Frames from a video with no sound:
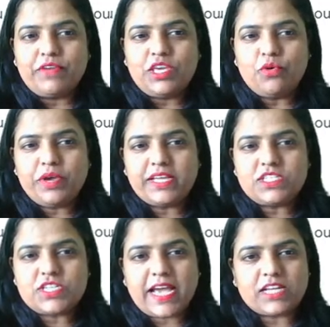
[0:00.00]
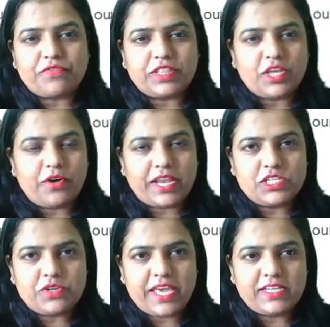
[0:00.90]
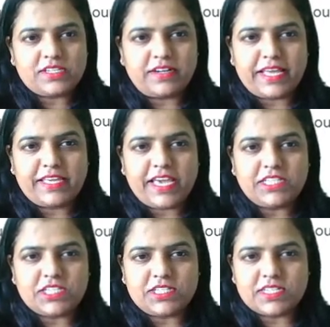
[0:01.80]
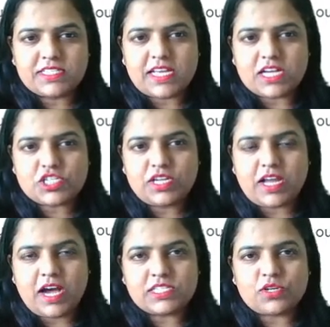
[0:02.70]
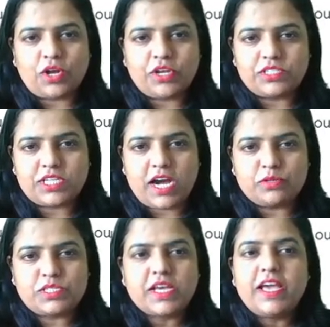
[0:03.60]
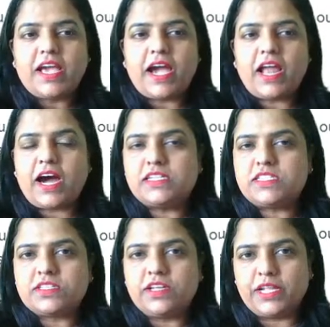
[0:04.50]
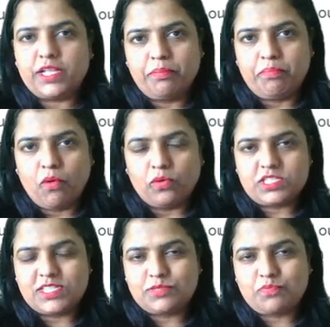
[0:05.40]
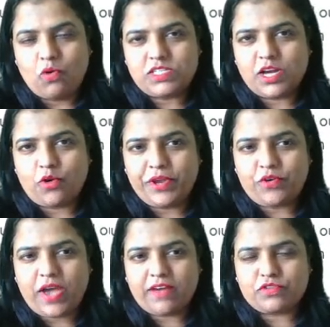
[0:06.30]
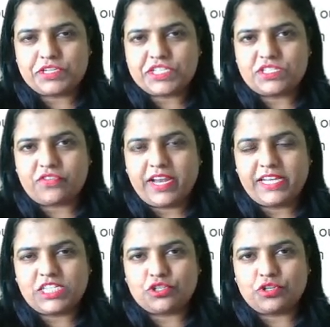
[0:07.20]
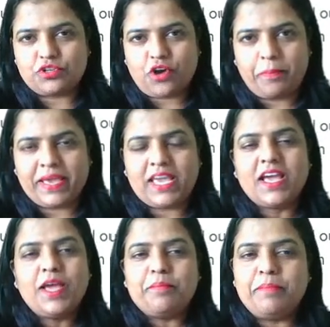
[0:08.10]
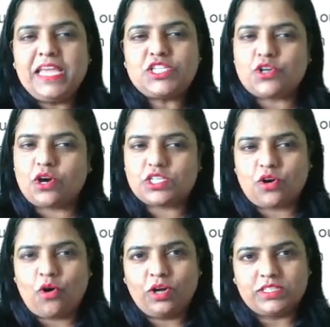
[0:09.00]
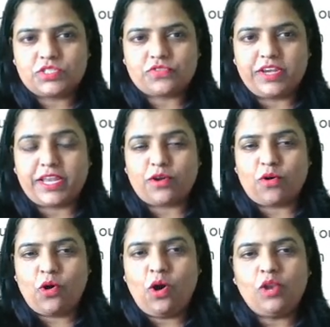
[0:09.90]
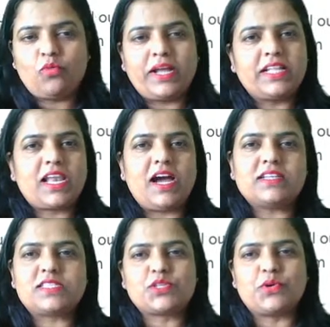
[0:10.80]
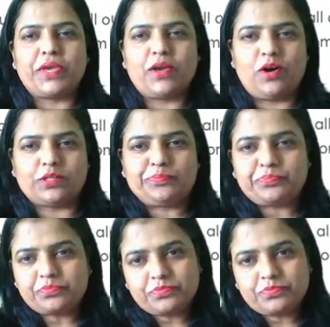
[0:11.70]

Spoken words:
where you can chat with your educator, engage in discussion, ask all your doubts, and answer in the polls. These polls are going to have questions related to the topic being taught on the screen, and all while the class is going on.